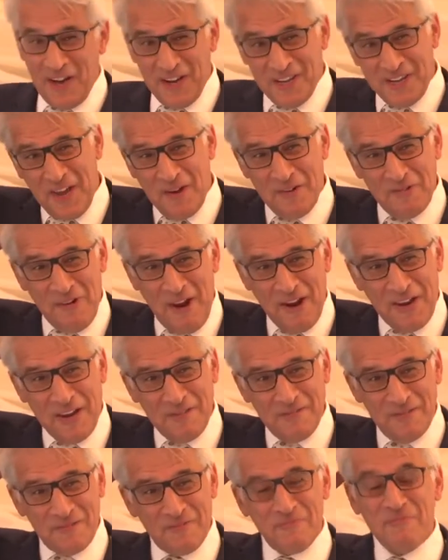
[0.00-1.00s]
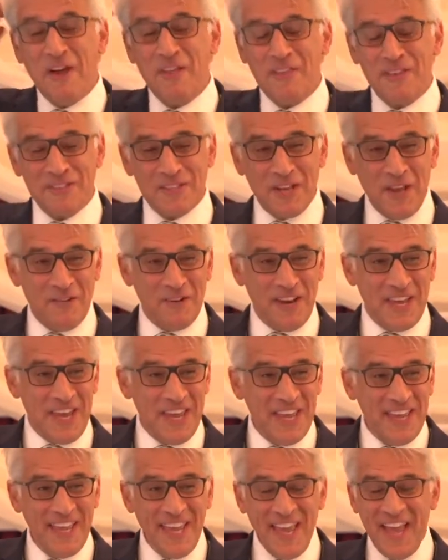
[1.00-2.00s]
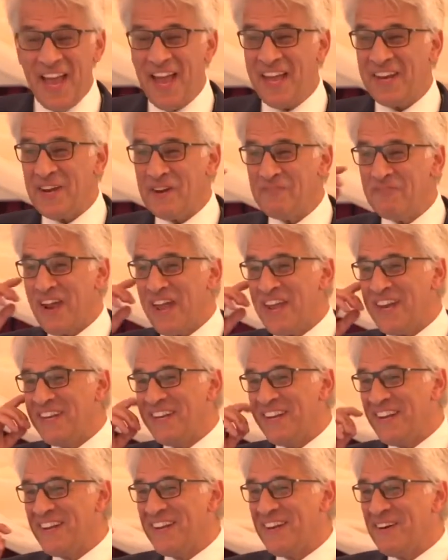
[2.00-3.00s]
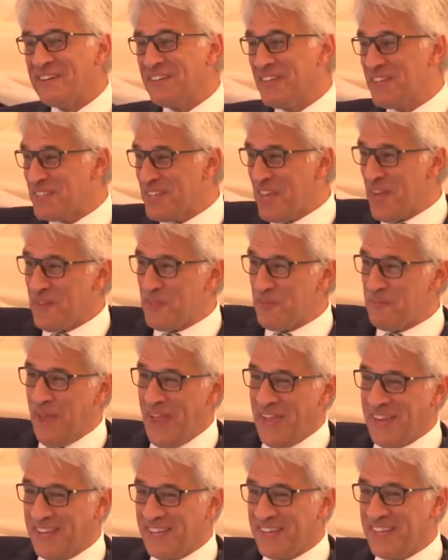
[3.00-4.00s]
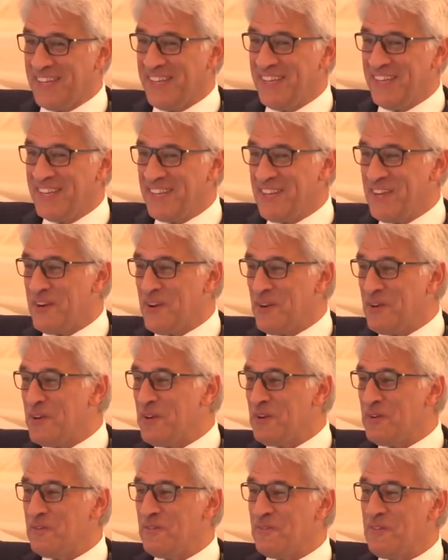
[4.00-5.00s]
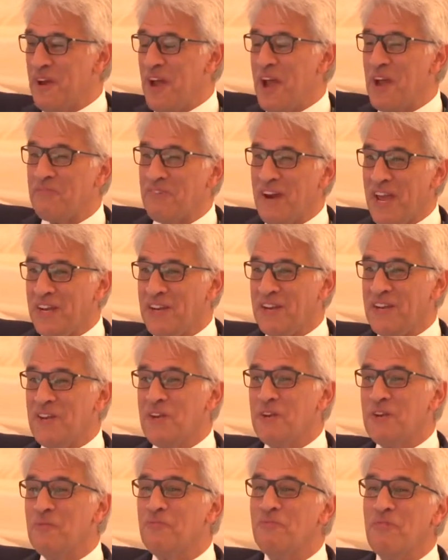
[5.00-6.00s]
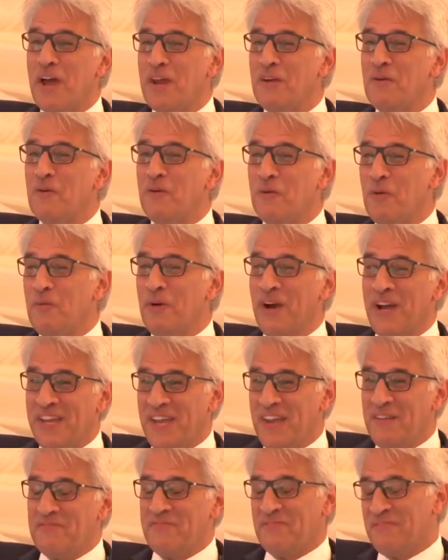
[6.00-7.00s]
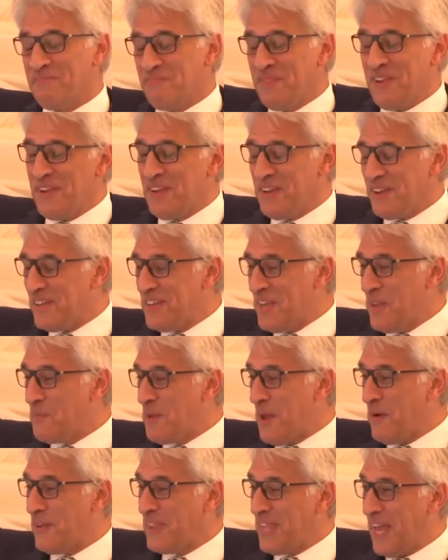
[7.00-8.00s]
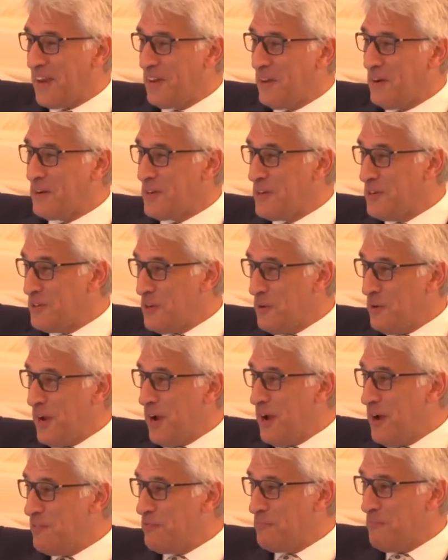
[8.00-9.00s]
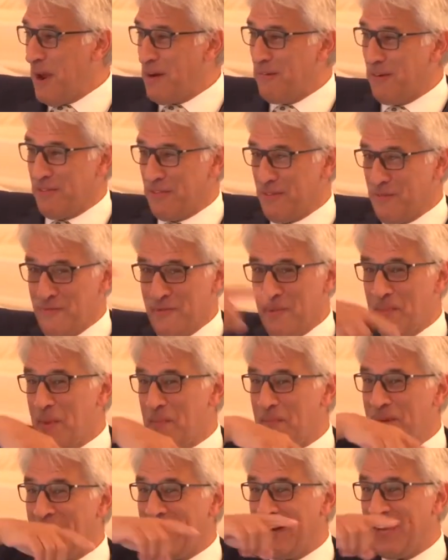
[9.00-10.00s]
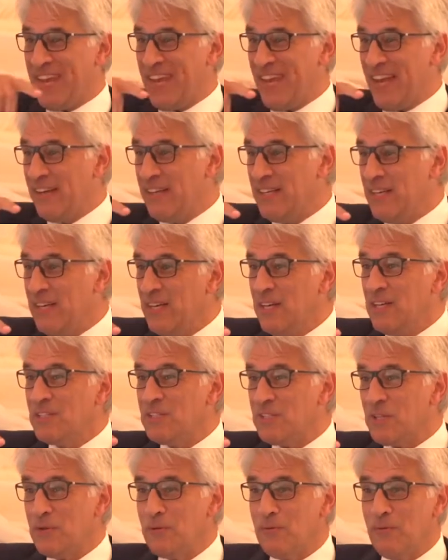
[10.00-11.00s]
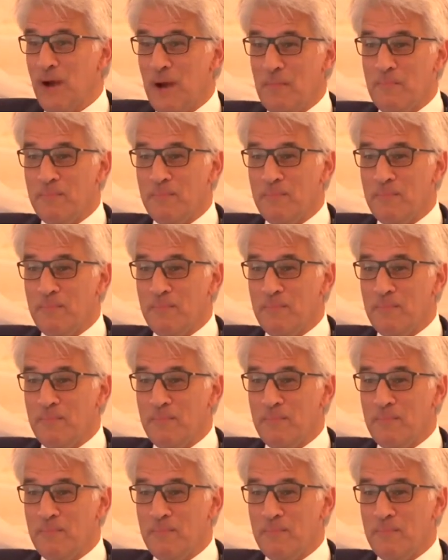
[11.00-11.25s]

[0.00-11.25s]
go running rather slowly, and I ran along the South Bank, you know, and you can run all the way if you keep going that long. You can do a half marathon from about here to